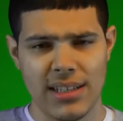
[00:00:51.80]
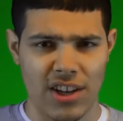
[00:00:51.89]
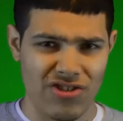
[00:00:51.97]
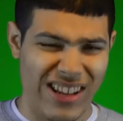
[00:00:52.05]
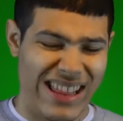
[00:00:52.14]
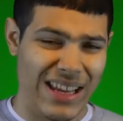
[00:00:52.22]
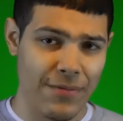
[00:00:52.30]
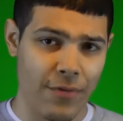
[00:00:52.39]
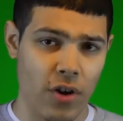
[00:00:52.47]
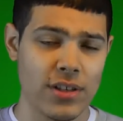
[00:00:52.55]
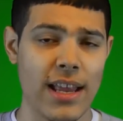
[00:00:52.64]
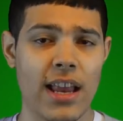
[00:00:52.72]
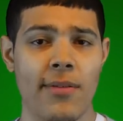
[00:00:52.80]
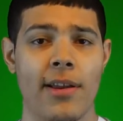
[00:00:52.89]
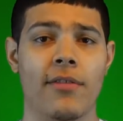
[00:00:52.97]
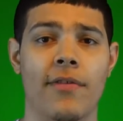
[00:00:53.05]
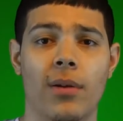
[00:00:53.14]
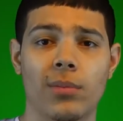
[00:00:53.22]
It's actually the first
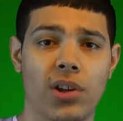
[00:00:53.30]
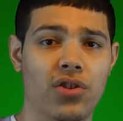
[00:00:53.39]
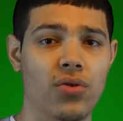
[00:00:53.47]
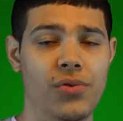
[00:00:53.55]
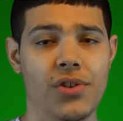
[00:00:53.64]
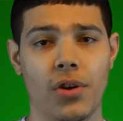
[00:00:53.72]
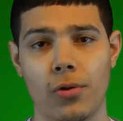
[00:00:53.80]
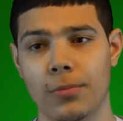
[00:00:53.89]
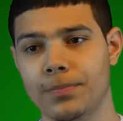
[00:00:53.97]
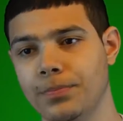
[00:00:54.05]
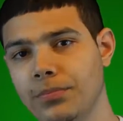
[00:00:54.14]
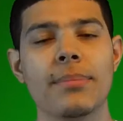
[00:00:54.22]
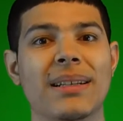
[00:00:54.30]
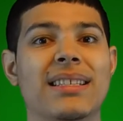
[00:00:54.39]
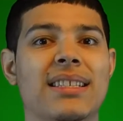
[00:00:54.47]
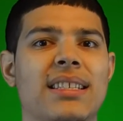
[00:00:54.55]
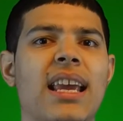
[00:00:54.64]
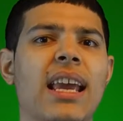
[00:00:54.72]
animated film to do so.
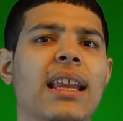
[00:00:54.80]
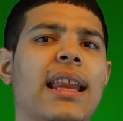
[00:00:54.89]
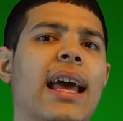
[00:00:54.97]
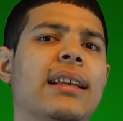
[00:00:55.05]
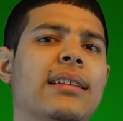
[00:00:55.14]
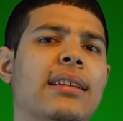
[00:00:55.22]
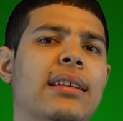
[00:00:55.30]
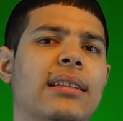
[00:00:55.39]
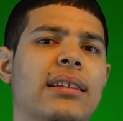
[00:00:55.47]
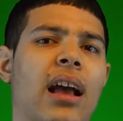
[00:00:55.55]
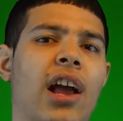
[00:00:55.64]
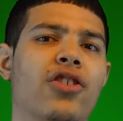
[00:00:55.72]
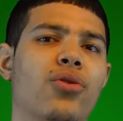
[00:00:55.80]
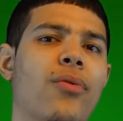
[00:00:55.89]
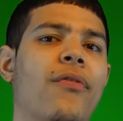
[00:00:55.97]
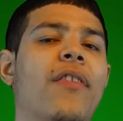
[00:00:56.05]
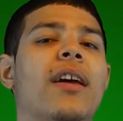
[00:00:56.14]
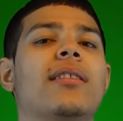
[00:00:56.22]
But saying that, I
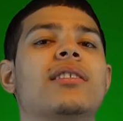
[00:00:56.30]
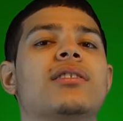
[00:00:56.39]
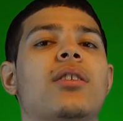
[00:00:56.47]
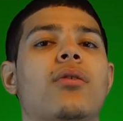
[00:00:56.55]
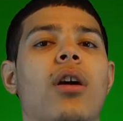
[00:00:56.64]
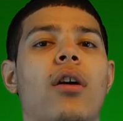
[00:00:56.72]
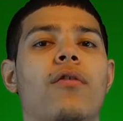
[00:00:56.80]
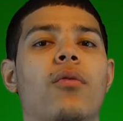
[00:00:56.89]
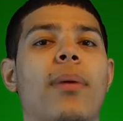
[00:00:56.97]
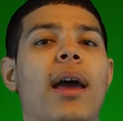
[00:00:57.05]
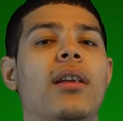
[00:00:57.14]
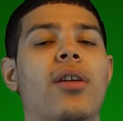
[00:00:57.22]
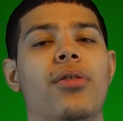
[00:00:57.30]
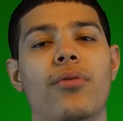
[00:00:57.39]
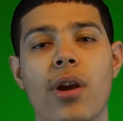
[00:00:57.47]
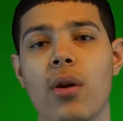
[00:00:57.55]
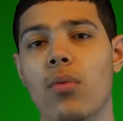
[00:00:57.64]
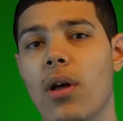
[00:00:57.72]
do feel as though Kung Fu Panda
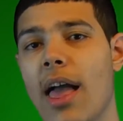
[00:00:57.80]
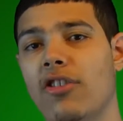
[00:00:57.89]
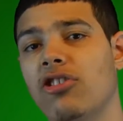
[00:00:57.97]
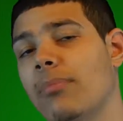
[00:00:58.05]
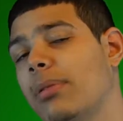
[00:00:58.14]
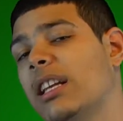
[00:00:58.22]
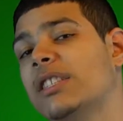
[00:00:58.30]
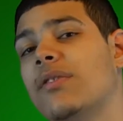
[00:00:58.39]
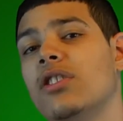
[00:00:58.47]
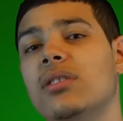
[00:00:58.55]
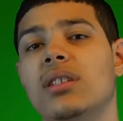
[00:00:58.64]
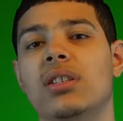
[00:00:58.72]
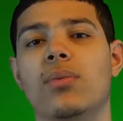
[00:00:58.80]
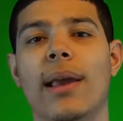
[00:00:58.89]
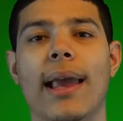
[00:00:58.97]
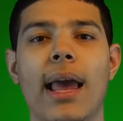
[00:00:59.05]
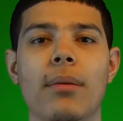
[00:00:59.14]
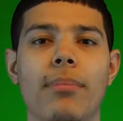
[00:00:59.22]
3 will actually place first this
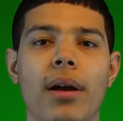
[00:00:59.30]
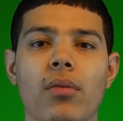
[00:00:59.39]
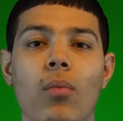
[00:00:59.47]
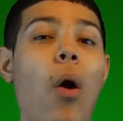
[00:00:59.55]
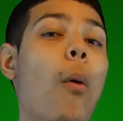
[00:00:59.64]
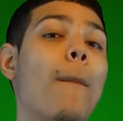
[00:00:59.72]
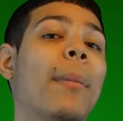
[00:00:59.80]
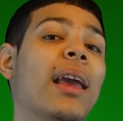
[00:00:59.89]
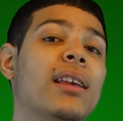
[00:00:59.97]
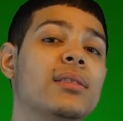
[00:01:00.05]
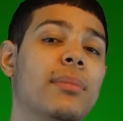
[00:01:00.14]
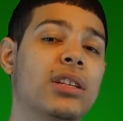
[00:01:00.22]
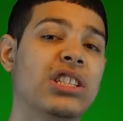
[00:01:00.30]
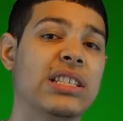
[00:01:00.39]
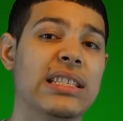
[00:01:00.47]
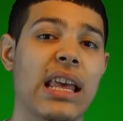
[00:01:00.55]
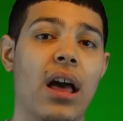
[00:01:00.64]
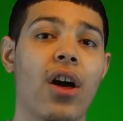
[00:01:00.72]
weekend, but won't make as much
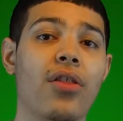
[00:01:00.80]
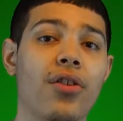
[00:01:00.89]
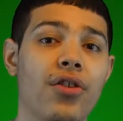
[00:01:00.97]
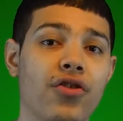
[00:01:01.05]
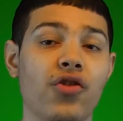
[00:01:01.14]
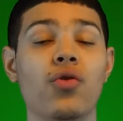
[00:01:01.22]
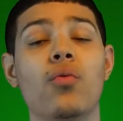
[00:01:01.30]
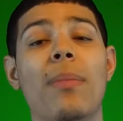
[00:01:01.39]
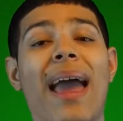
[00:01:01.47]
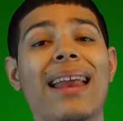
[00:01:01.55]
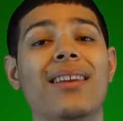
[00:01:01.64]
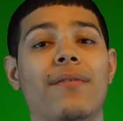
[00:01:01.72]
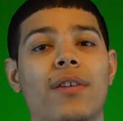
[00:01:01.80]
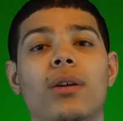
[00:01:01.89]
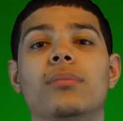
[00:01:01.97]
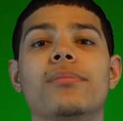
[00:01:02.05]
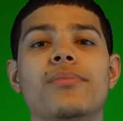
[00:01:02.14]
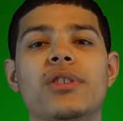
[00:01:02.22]
as the other two Panda
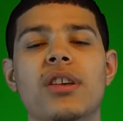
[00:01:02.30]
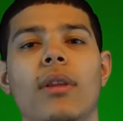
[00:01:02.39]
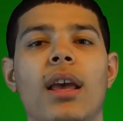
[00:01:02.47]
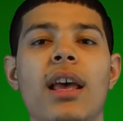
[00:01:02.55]
films.